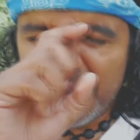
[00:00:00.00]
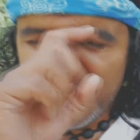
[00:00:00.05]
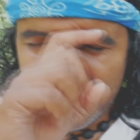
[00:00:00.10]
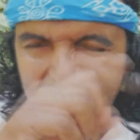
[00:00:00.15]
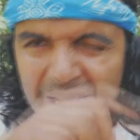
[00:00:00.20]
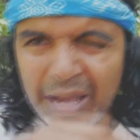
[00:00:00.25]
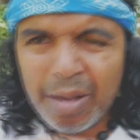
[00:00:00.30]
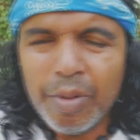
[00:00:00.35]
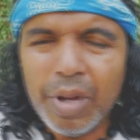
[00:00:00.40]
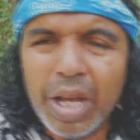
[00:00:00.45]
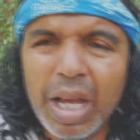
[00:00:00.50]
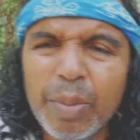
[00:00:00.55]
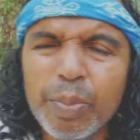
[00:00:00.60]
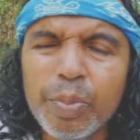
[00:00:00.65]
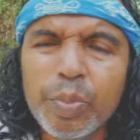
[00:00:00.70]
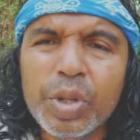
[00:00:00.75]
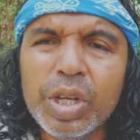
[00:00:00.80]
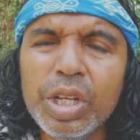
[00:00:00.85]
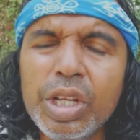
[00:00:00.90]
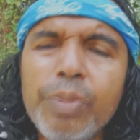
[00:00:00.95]
Now
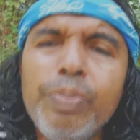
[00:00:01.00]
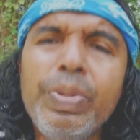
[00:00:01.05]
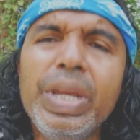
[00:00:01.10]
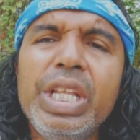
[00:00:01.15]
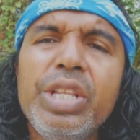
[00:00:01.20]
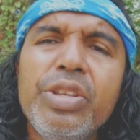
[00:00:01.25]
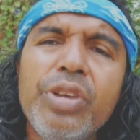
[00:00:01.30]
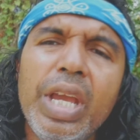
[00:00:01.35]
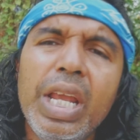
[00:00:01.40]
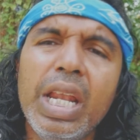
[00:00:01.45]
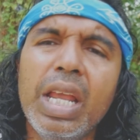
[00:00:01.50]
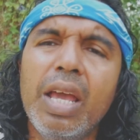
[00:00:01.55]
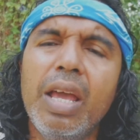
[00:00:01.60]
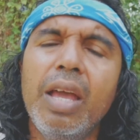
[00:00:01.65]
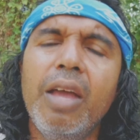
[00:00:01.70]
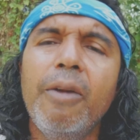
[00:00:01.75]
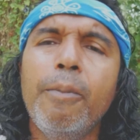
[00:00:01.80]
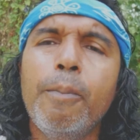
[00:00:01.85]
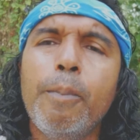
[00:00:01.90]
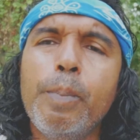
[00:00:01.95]
I'm going to be doing
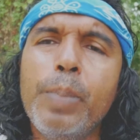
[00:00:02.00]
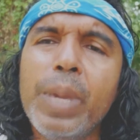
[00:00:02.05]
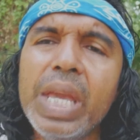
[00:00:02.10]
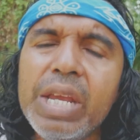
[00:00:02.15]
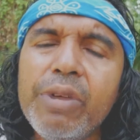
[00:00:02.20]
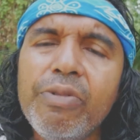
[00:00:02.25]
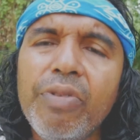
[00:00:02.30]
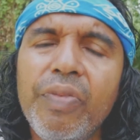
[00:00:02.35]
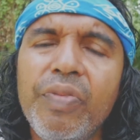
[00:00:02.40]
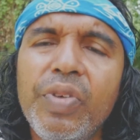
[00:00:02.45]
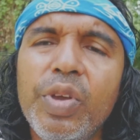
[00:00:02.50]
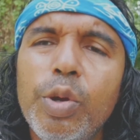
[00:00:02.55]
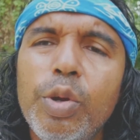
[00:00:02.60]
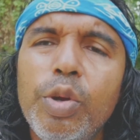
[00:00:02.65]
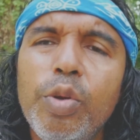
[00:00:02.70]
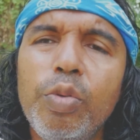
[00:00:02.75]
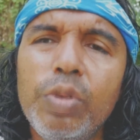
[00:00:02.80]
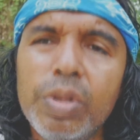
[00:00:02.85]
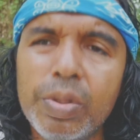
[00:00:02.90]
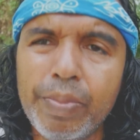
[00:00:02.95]
a big review
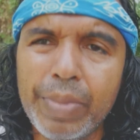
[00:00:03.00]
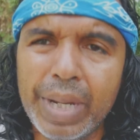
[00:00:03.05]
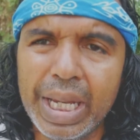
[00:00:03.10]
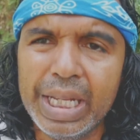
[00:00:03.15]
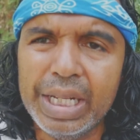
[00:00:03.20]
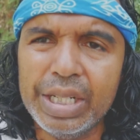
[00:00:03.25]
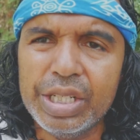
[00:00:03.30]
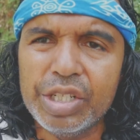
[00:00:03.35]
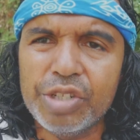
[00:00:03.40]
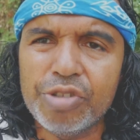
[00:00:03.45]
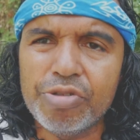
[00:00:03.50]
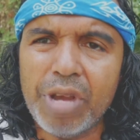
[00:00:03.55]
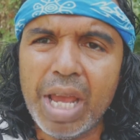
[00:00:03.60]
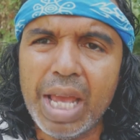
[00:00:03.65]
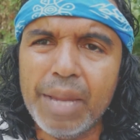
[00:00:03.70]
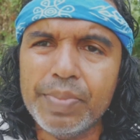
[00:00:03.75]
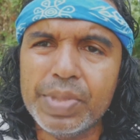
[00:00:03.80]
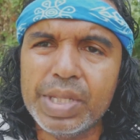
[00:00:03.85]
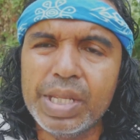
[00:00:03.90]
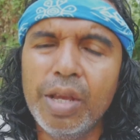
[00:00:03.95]
on all the main
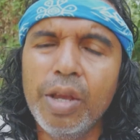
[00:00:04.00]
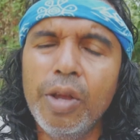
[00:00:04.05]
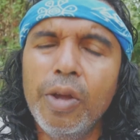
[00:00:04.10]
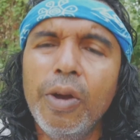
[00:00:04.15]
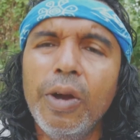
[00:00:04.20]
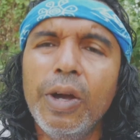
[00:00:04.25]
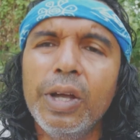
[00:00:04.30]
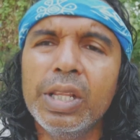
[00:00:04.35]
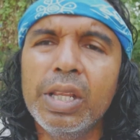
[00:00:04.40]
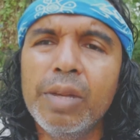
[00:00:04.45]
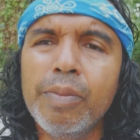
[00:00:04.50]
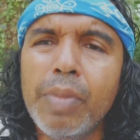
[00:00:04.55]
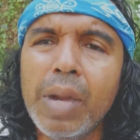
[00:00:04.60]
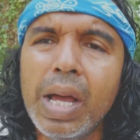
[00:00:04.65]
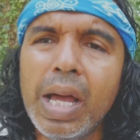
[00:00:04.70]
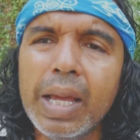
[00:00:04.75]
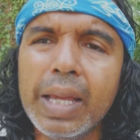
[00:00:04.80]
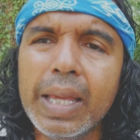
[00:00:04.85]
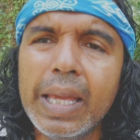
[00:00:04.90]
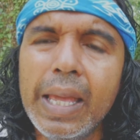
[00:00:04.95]
straps on the
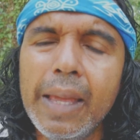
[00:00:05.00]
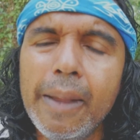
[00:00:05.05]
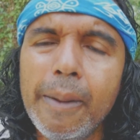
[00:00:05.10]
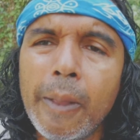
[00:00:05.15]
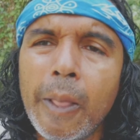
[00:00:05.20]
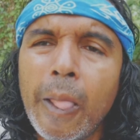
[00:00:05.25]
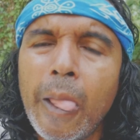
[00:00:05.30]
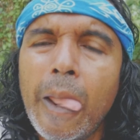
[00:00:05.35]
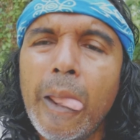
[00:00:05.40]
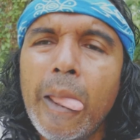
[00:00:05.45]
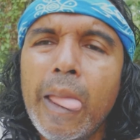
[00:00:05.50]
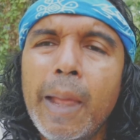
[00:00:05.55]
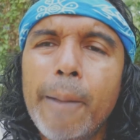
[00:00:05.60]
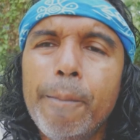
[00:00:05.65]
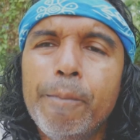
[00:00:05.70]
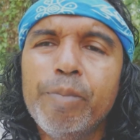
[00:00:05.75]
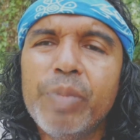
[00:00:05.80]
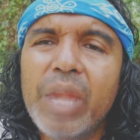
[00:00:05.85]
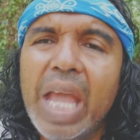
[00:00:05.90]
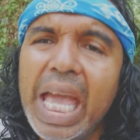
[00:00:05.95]
market,
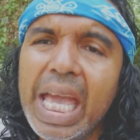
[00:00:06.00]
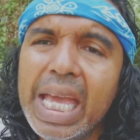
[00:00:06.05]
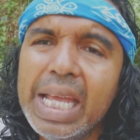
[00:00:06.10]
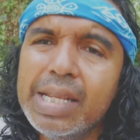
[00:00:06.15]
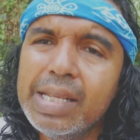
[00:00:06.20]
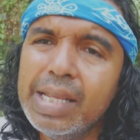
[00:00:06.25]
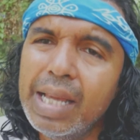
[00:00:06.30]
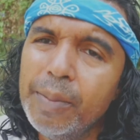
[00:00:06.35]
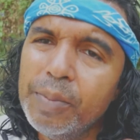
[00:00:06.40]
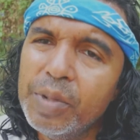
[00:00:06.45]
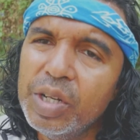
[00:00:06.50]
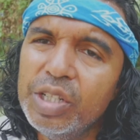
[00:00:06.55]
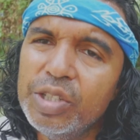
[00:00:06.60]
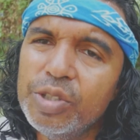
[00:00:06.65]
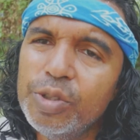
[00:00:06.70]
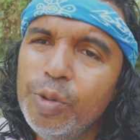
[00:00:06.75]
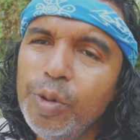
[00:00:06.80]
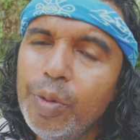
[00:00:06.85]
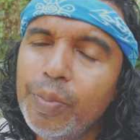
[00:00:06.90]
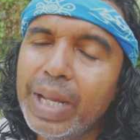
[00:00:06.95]
and I'm going to
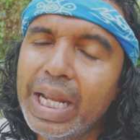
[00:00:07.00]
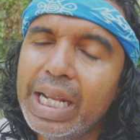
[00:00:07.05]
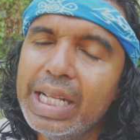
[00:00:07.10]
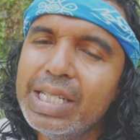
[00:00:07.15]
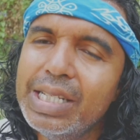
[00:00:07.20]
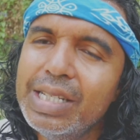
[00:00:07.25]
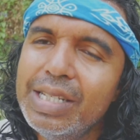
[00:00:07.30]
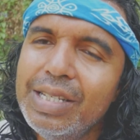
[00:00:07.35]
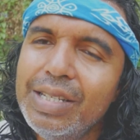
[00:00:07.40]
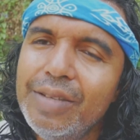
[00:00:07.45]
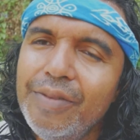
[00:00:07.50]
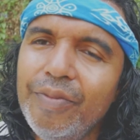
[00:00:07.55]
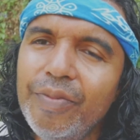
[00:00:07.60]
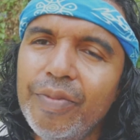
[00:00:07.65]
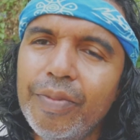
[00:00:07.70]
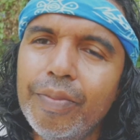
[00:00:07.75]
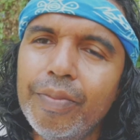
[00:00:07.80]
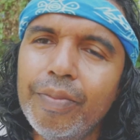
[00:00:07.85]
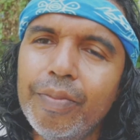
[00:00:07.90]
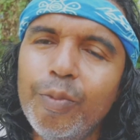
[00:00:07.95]
talk about this. This
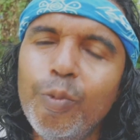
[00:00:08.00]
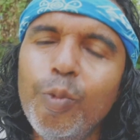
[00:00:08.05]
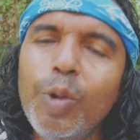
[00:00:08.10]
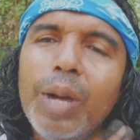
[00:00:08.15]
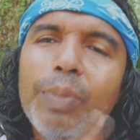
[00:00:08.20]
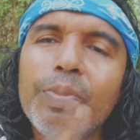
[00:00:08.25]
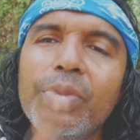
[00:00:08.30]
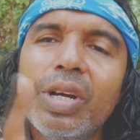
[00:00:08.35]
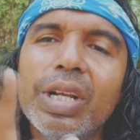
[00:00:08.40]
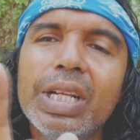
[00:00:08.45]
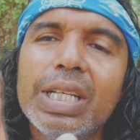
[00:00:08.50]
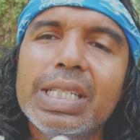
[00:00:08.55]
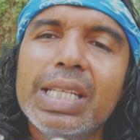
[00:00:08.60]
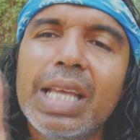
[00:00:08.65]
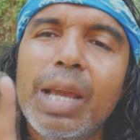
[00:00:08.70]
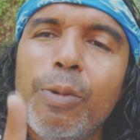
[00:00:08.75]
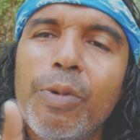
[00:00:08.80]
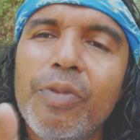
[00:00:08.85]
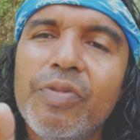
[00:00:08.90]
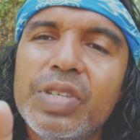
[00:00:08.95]
is well, I'm not going to
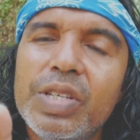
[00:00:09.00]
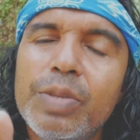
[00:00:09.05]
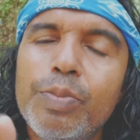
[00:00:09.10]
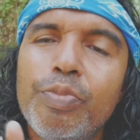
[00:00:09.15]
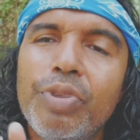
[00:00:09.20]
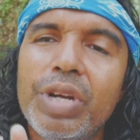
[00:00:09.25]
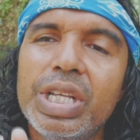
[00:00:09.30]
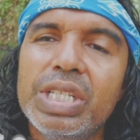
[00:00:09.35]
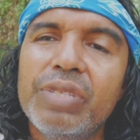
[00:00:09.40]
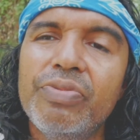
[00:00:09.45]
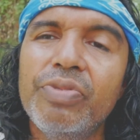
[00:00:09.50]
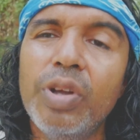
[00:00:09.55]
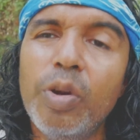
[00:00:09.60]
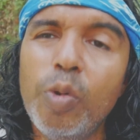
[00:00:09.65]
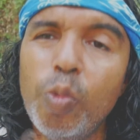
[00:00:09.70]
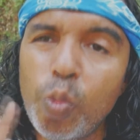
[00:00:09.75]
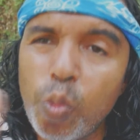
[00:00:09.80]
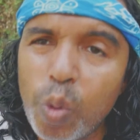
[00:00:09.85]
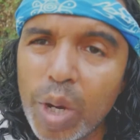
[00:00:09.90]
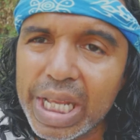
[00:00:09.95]
say whether it's impressive or
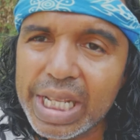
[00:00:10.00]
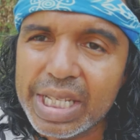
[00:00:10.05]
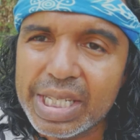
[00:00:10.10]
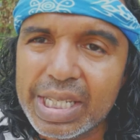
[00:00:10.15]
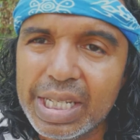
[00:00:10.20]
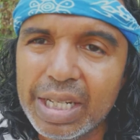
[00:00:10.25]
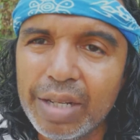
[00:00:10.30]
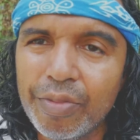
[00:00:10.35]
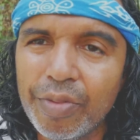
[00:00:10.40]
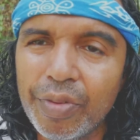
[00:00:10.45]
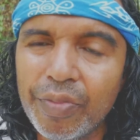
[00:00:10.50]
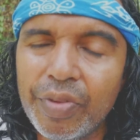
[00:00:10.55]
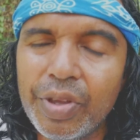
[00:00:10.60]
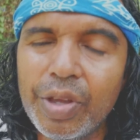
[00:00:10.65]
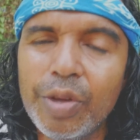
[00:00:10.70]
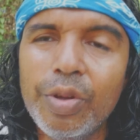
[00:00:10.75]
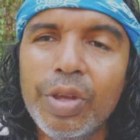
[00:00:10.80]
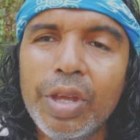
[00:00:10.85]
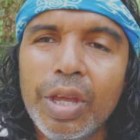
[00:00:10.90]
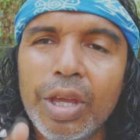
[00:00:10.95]
not. Wait to see the
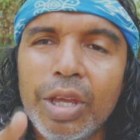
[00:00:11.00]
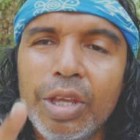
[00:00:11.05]
review.